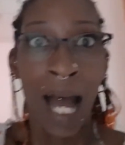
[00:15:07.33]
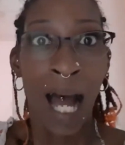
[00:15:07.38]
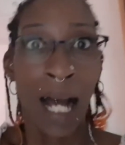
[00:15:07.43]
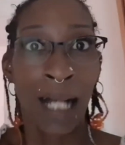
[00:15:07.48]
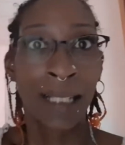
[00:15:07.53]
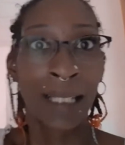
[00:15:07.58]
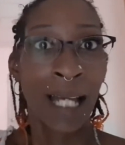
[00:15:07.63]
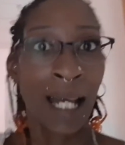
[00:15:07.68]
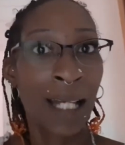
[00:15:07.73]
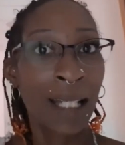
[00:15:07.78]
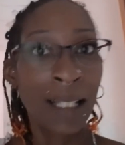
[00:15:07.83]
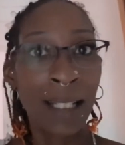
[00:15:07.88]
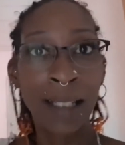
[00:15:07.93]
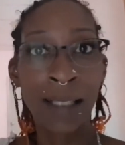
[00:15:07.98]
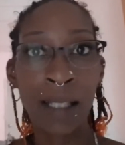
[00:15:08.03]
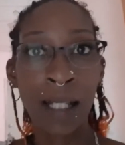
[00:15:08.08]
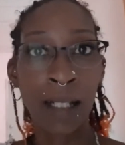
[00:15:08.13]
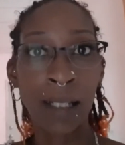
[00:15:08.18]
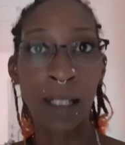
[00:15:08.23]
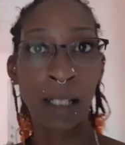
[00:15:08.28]
I can't
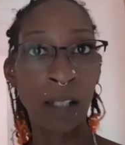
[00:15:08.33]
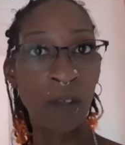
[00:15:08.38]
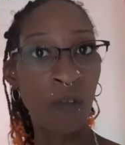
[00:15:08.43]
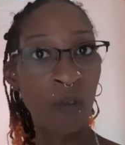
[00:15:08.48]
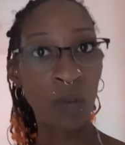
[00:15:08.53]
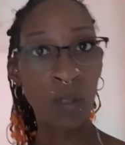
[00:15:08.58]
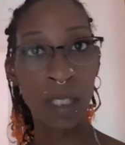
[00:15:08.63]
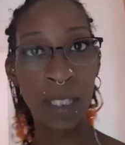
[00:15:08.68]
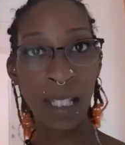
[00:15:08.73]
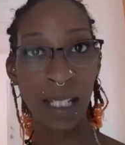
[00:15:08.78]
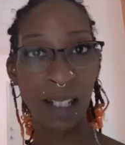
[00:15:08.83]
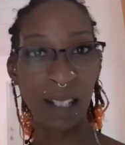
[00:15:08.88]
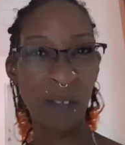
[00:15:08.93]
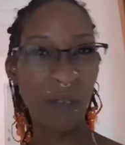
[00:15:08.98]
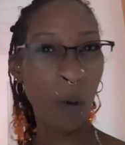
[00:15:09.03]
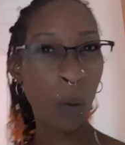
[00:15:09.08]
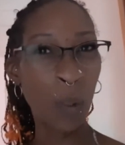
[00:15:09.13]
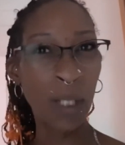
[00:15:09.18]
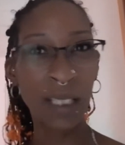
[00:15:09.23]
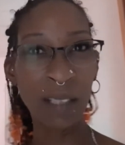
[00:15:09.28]
eat and let the food settle if
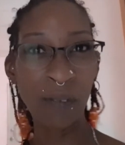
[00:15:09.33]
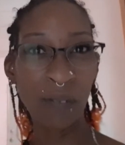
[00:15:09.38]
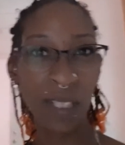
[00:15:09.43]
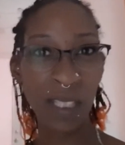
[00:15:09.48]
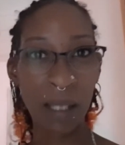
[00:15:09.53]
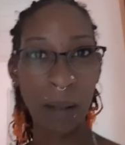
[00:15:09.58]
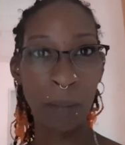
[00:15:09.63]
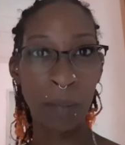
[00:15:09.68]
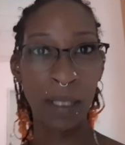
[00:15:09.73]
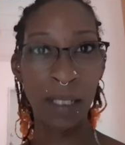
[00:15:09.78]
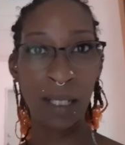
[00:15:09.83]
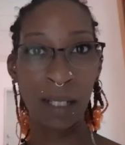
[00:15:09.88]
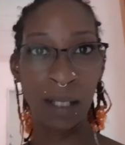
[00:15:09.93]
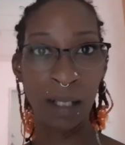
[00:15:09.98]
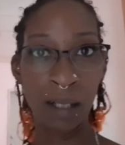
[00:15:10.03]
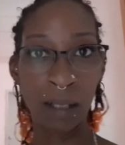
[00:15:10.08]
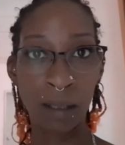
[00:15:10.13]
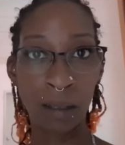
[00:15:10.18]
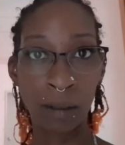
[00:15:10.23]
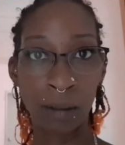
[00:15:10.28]
I'm waiting for somebody.
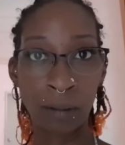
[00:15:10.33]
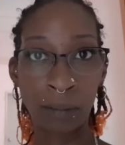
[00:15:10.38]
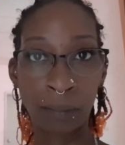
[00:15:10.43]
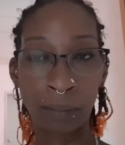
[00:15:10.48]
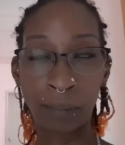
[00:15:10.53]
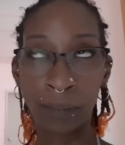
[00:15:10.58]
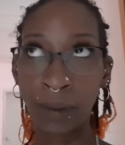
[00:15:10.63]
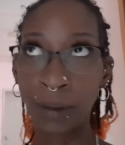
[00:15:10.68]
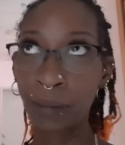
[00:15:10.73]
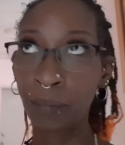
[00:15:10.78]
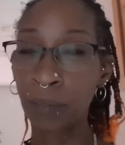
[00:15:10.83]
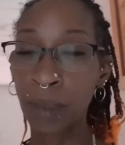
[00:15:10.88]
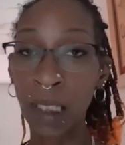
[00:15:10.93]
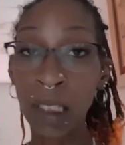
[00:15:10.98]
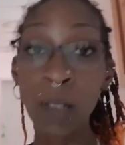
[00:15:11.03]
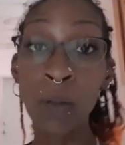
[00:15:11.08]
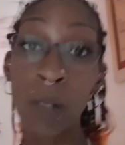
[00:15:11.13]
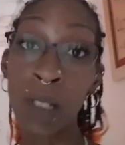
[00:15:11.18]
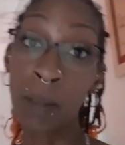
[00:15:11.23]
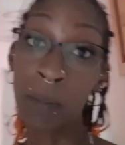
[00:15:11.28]

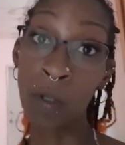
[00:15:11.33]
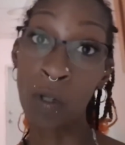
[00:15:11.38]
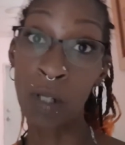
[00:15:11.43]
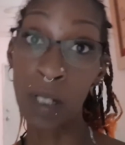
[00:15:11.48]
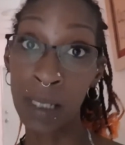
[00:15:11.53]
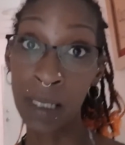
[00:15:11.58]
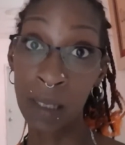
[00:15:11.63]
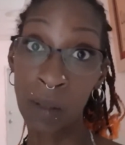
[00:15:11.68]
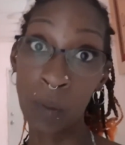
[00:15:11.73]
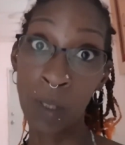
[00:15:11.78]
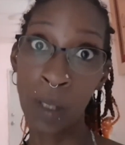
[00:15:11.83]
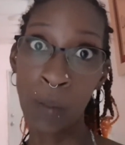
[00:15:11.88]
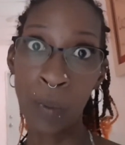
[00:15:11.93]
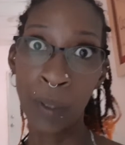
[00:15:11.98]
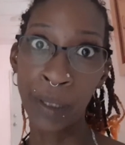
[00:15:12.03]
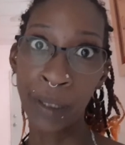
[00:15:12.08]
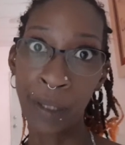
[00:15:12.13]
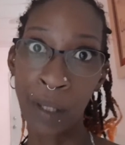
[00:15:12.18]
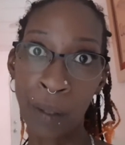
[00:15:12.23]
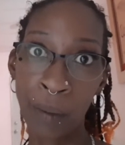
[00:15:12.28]
Anyway, let me go and see what he
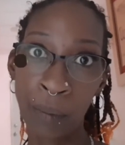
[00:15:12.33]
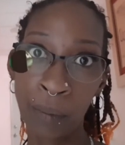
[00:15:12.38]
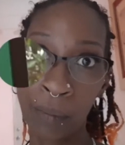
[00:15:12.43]
wants now.